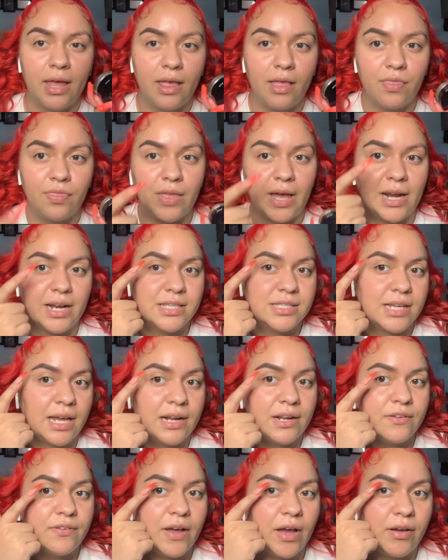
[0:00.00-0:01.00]
that is kind
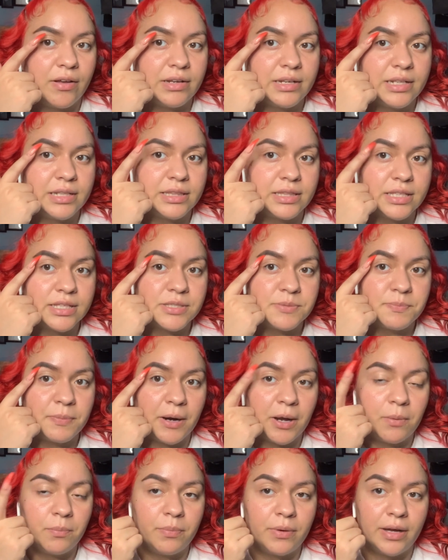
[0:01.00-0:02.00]
of how I did this
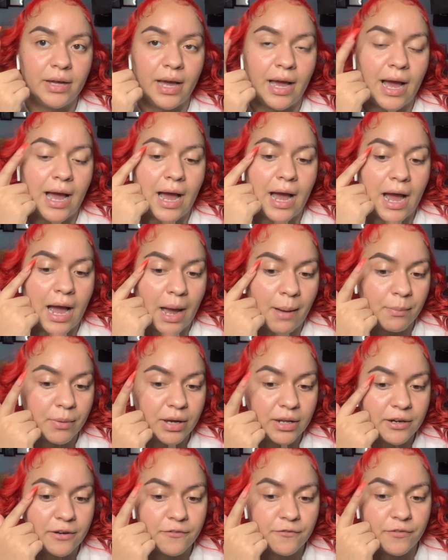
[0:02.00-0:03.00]
brow, but I'm
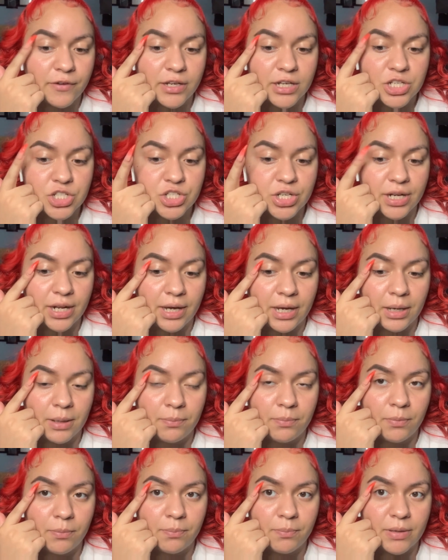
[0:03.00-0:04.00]
going to finish it up
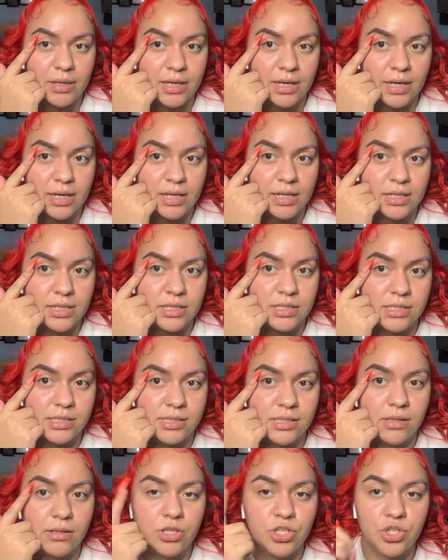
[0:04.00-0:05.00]
because
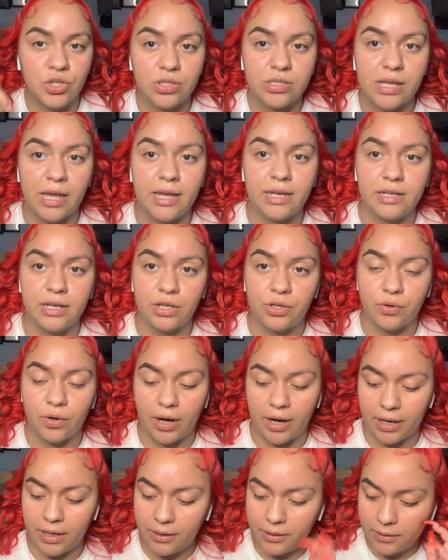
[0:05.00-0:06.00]
Josiah did
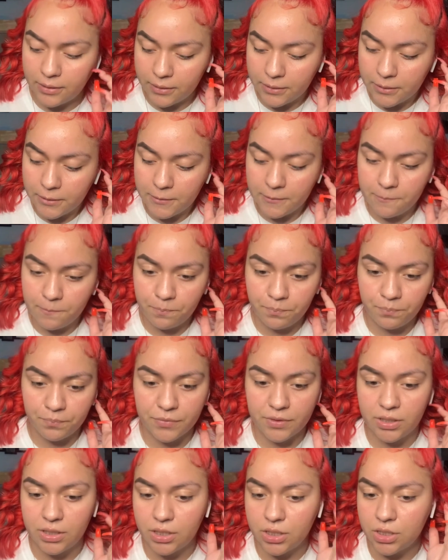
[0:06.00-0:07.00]
cry.
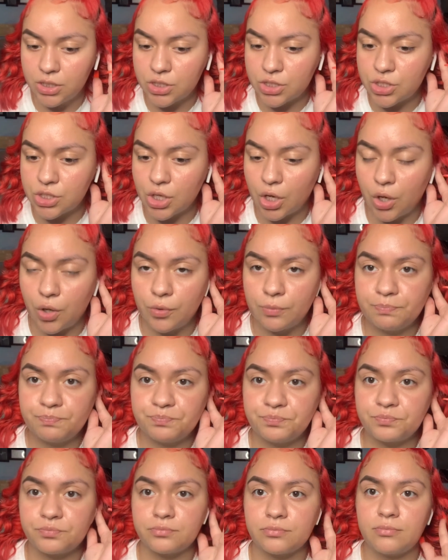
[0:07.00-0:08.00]
So
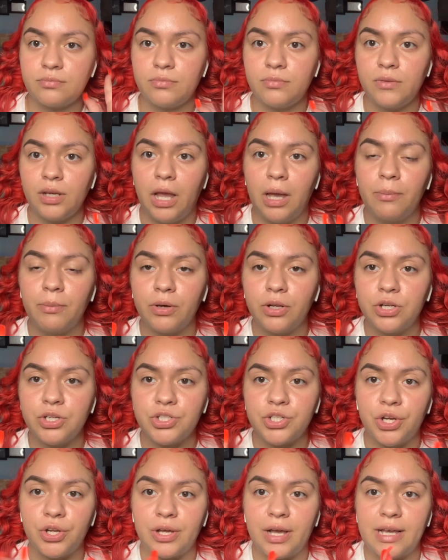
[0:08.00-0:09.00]
I'm gonna
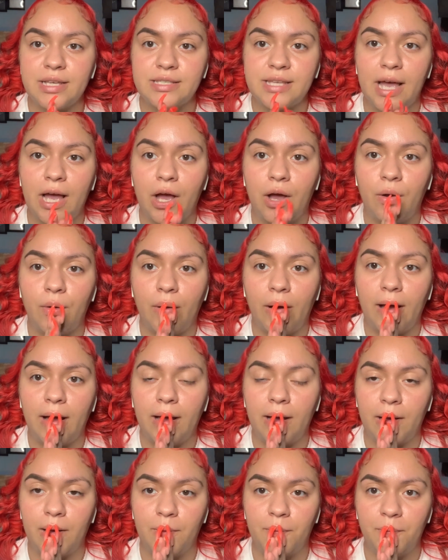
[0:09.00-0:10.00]
show you guys how
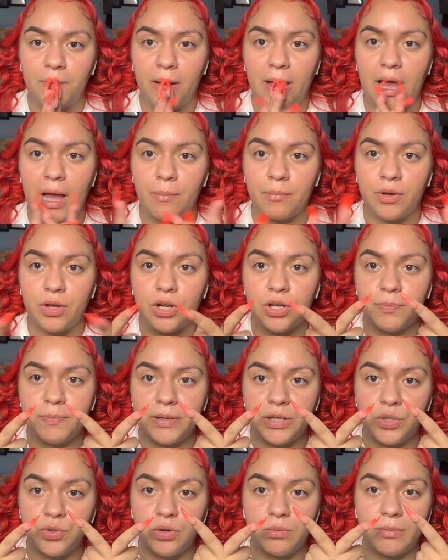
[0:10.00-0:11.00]
I'm gonna be
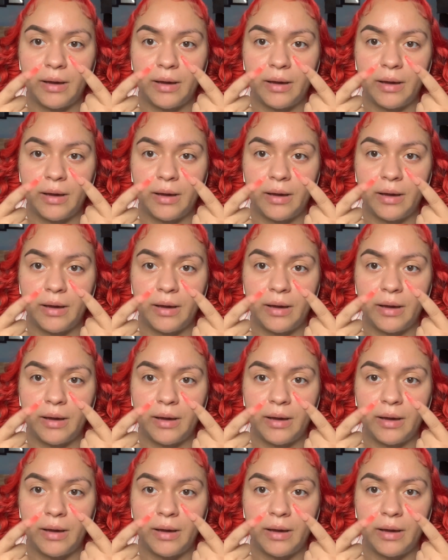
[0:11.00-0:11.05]
doing my